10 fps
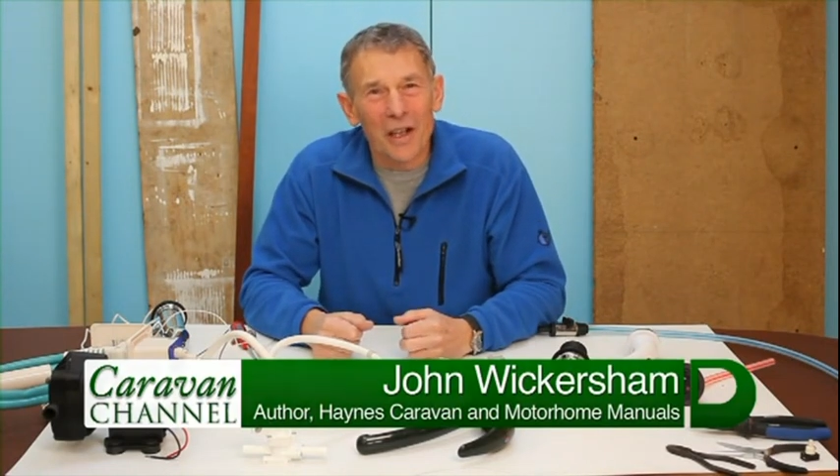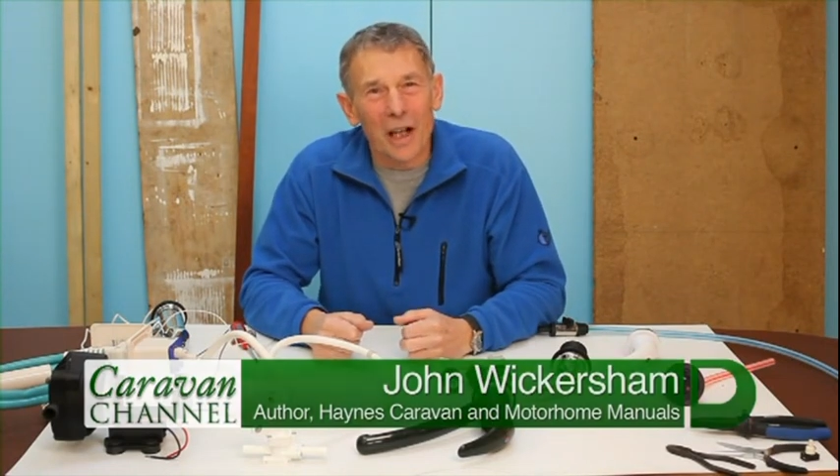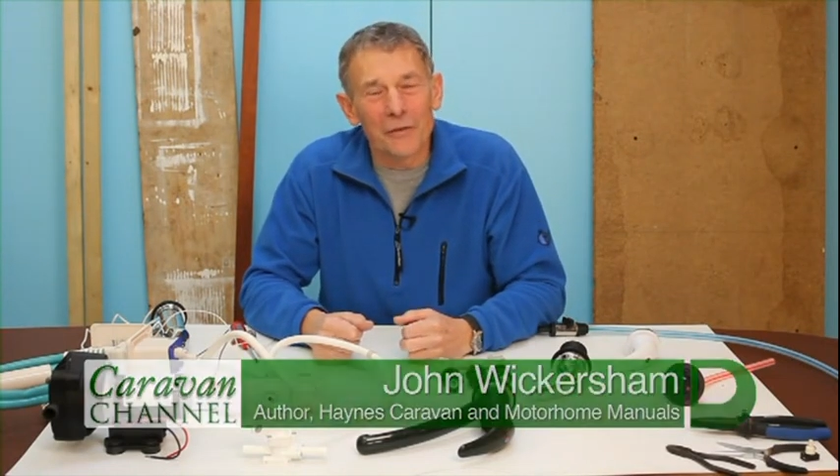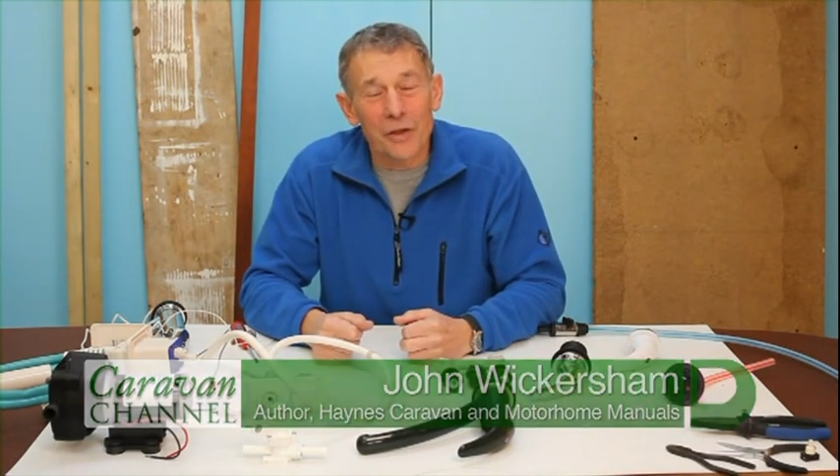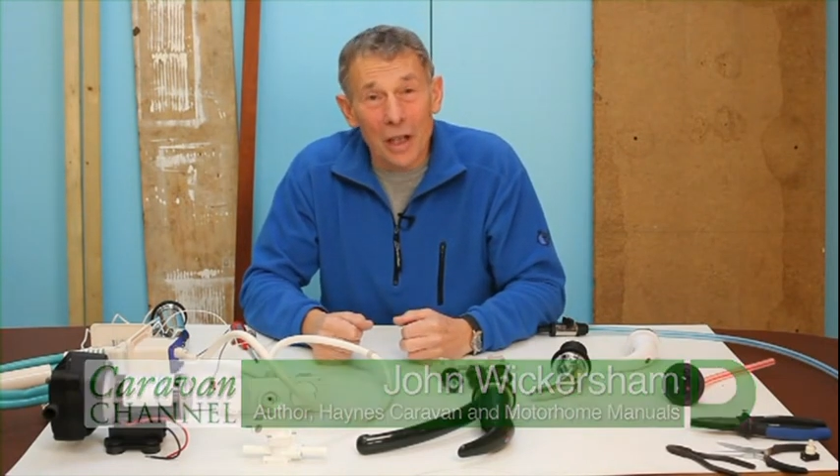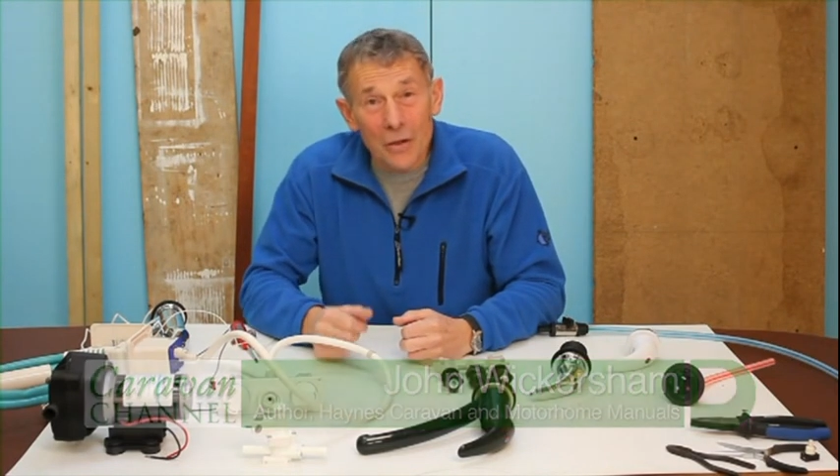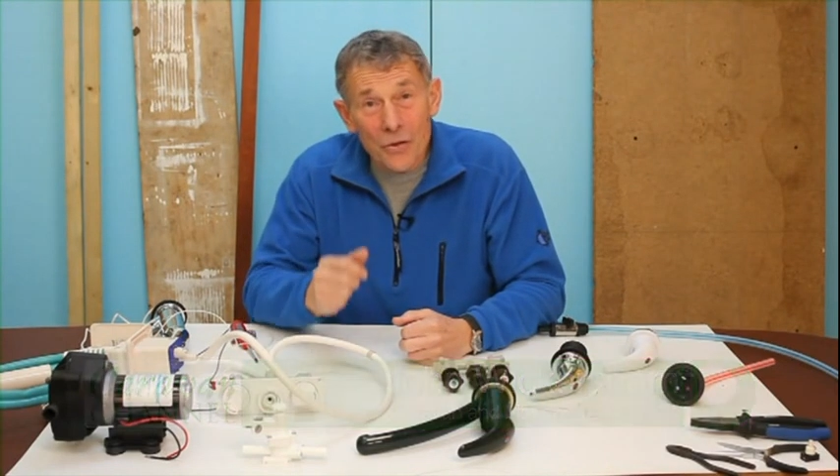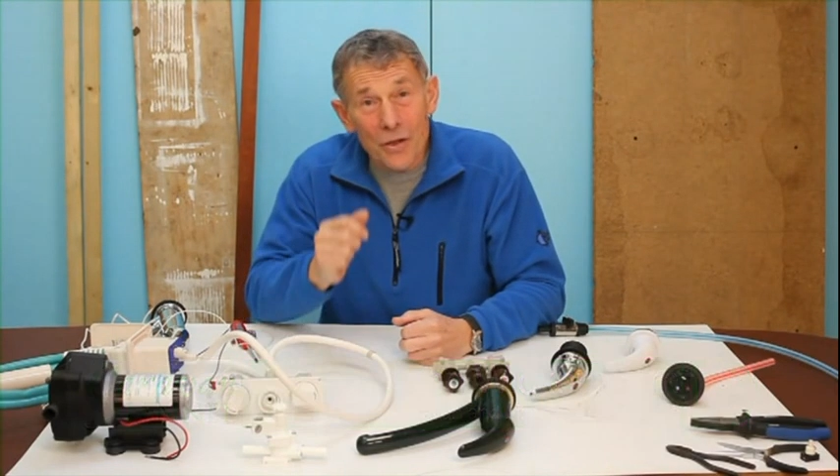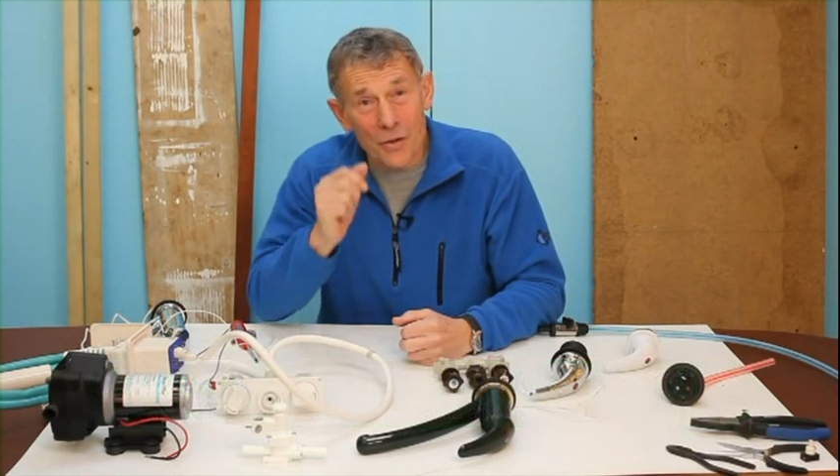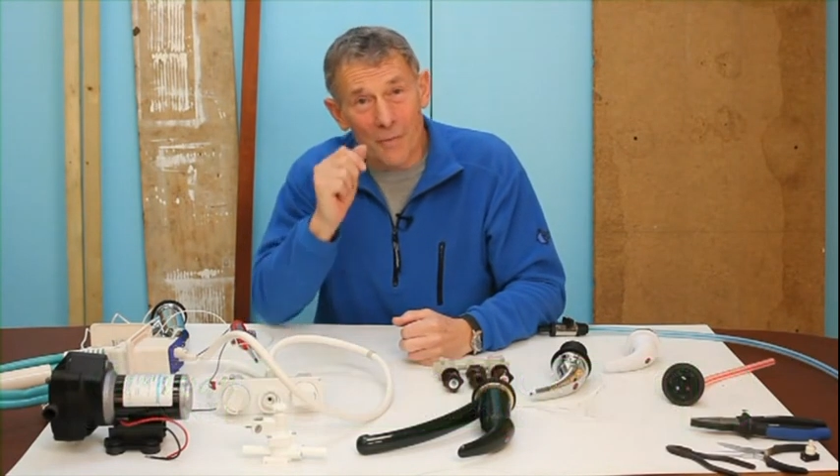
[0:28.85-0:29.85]
I've
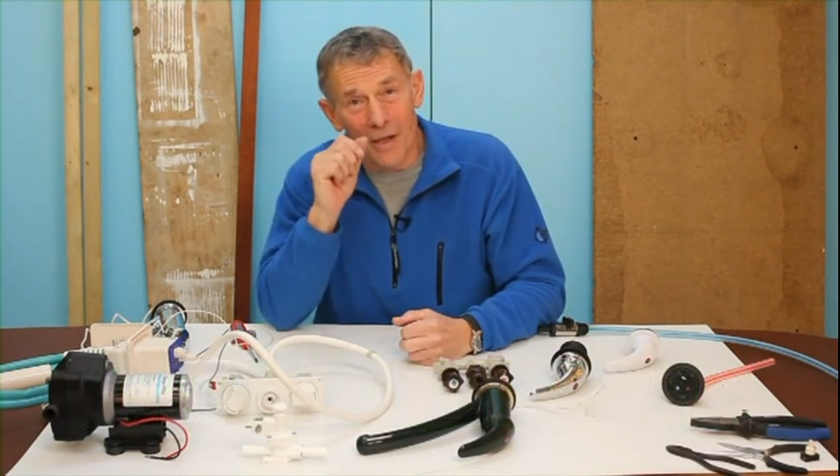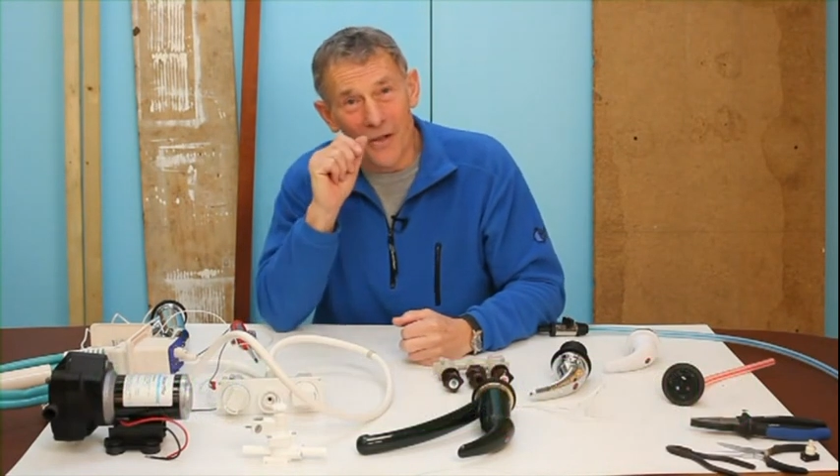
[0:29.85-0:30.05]
chosen as my